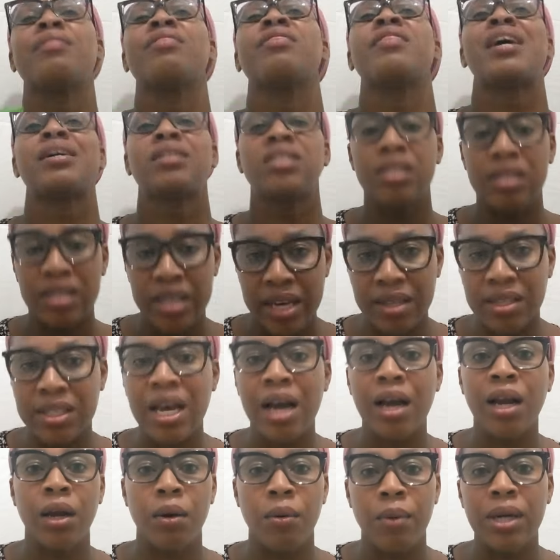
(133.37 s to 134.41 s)
And that is
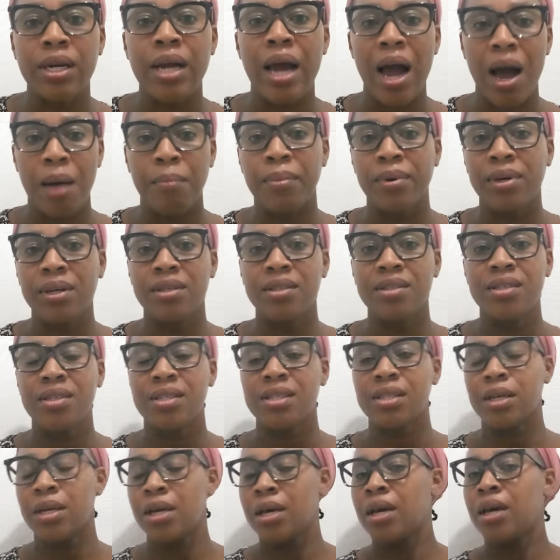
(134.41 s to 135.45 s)
exactly what
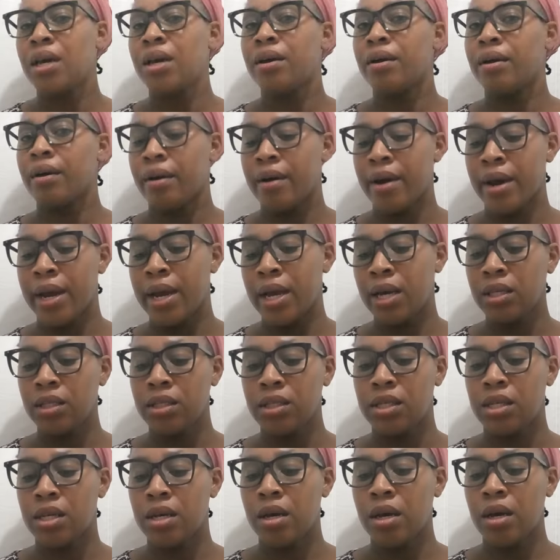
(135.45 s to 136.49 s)
happens,
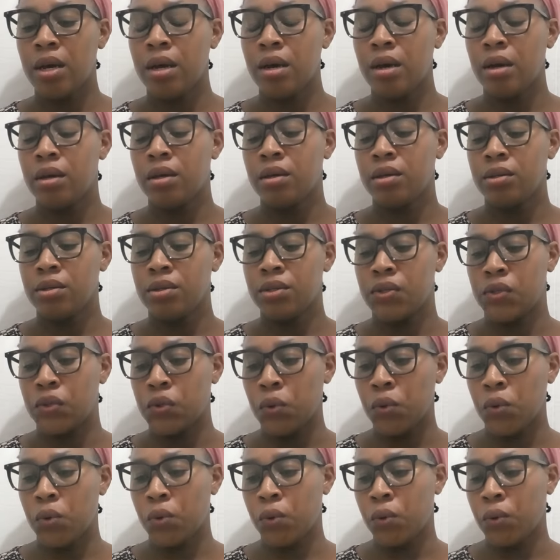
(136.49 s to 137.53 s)
right?
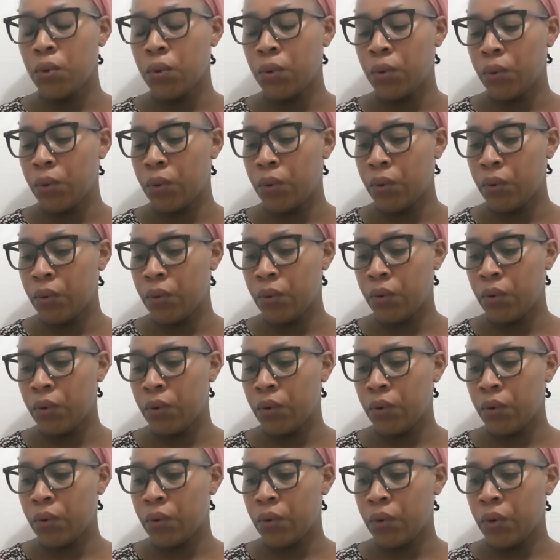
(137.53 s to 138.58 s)
So
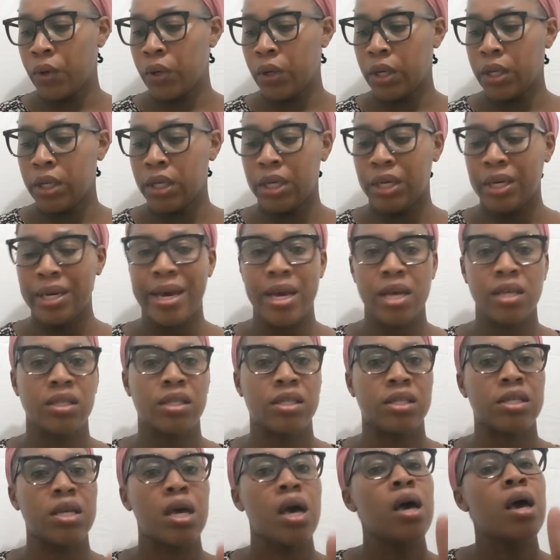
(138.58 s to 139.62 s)

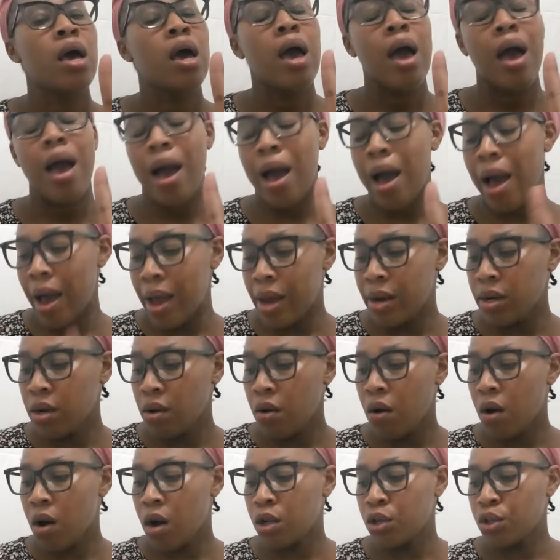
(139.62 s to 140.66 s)
yes, and
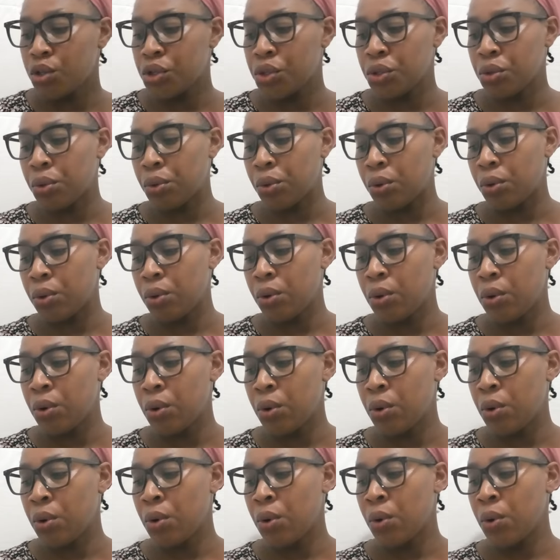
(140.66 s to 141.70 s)
also
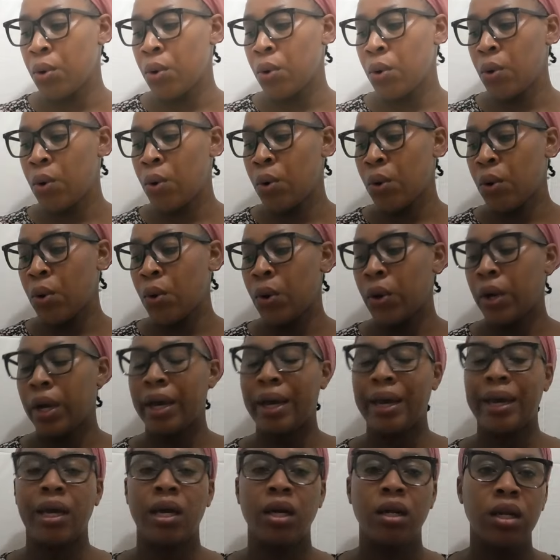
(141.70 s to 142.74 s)

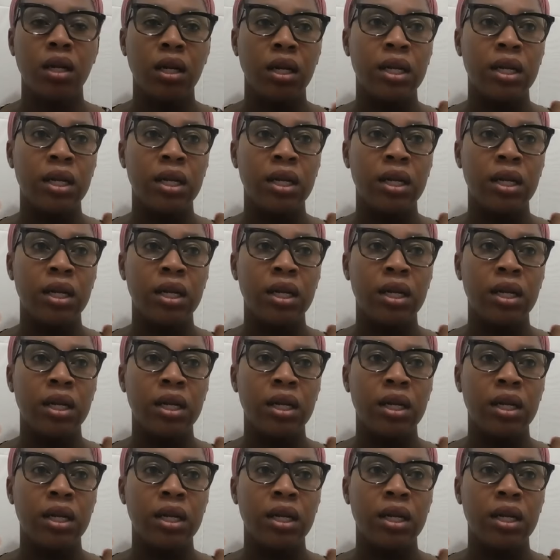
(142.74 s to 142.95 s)
it